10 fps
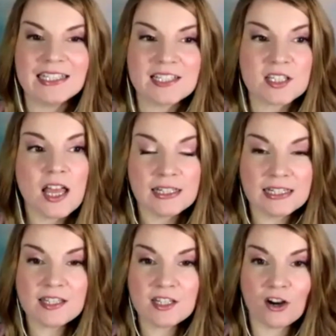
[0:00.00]
And it's a lot
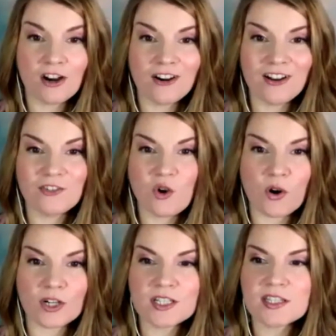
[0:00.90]
easier, of
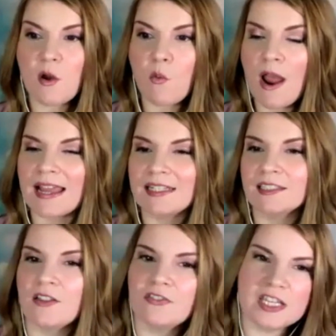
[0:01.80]
course,
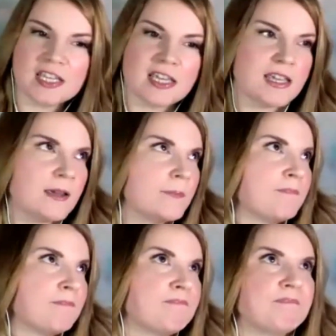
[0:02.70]
when the
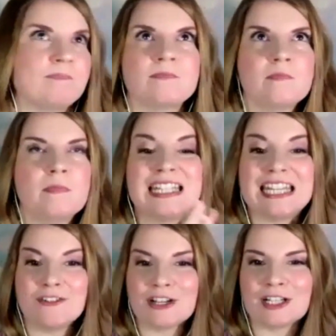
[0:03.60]

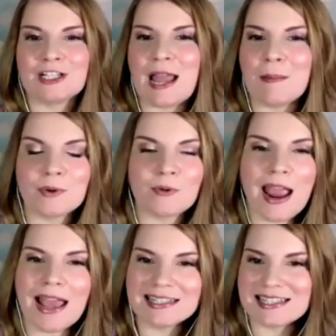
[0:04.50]
material
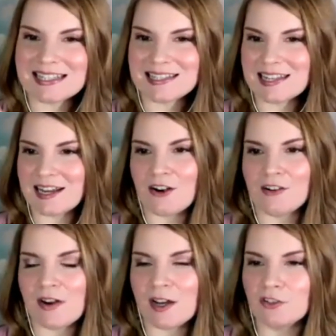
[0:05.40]
apparatuses in
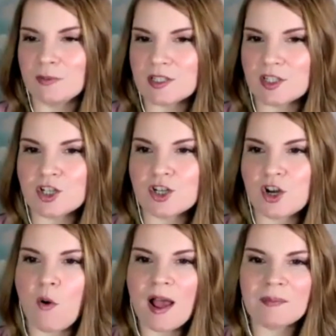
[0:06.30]
our environments
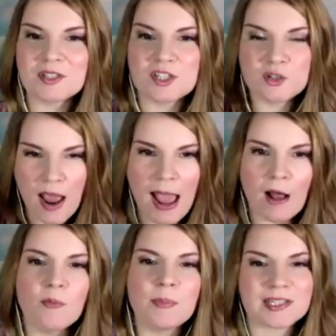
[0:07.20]
show up to
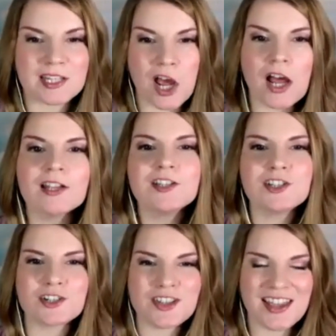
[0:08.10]
help us
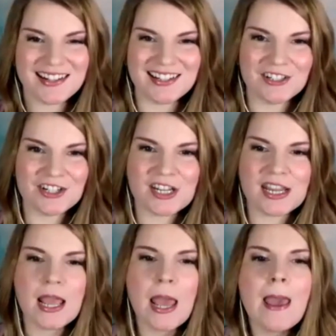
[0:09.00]
conjure that
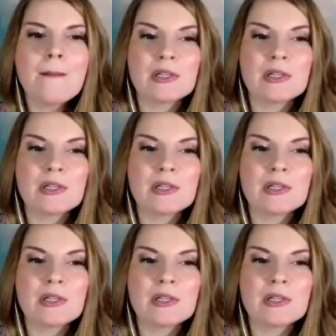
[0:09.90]
energy.